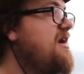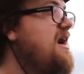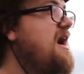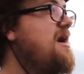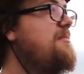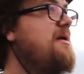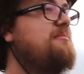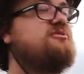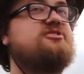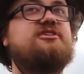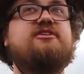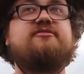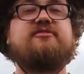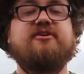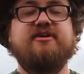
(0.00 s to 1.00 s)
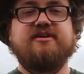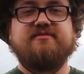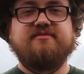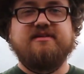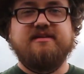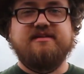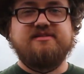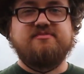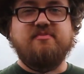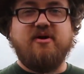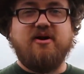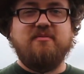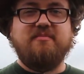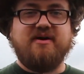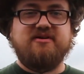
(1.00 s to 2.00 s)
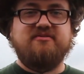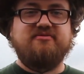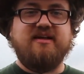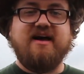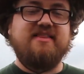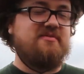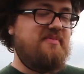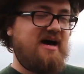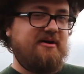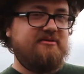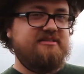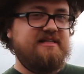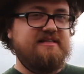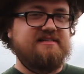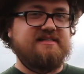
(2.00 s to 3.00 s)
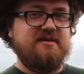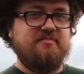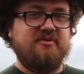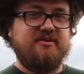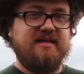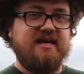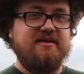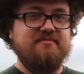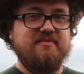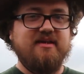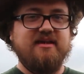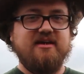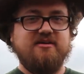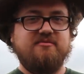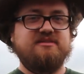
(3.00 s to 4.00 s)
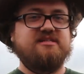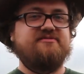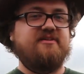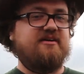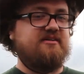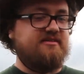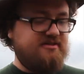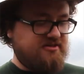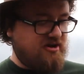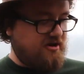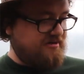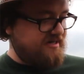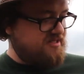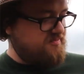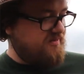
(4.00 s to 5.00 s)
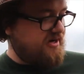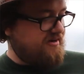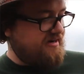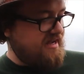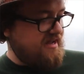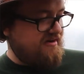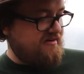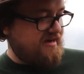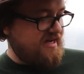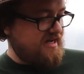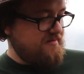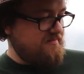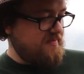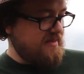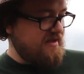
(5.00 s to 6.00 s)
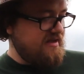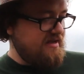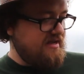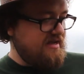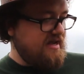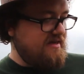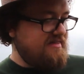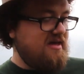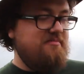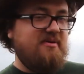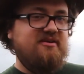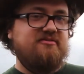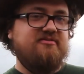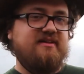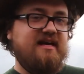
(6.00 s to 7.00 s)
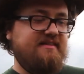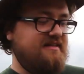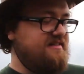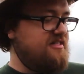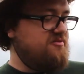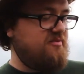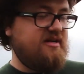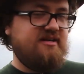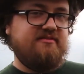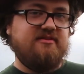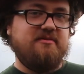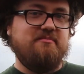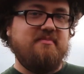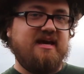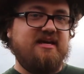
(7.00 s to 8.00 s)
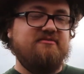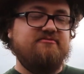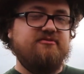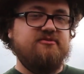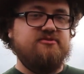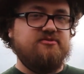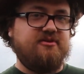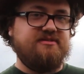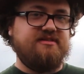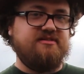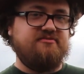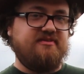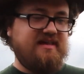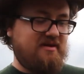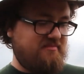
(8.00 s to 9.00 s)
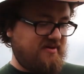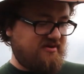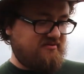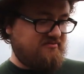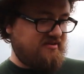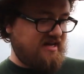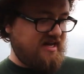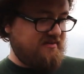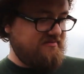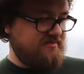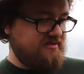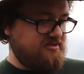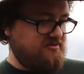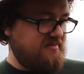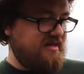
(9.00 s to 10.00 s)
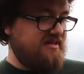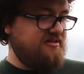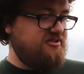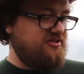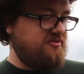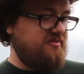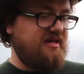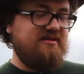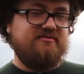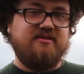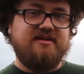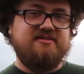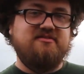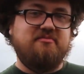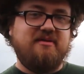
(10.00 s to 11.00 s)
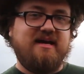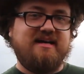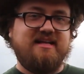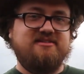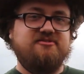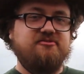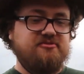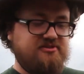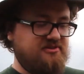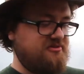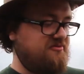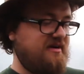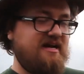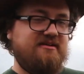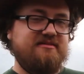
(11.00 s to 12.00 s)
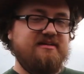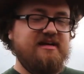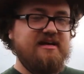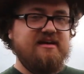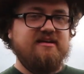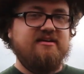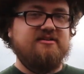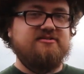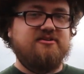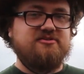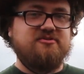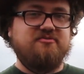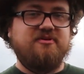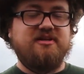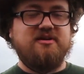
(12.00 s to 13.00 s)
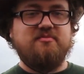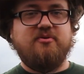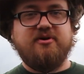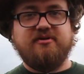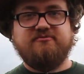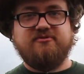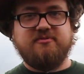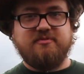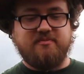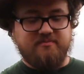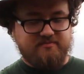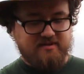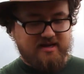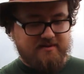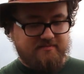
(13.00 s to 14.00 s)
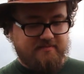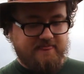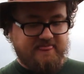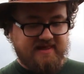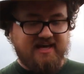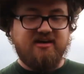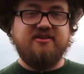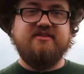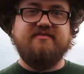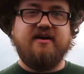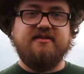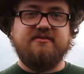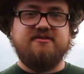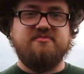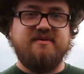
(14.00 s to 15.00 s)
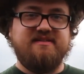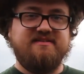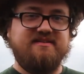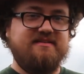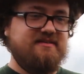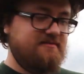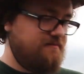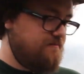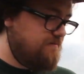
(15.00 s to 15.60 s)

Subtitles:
I'm sure you've heard of the small butterfly, the Poweshiek skipperling, which is found in the tallgrass prairie area. And that butterfly, this is one of the main food sources for that butterfly. So making sure we have lots of black-eyed Susan around is also really important for the health of other species.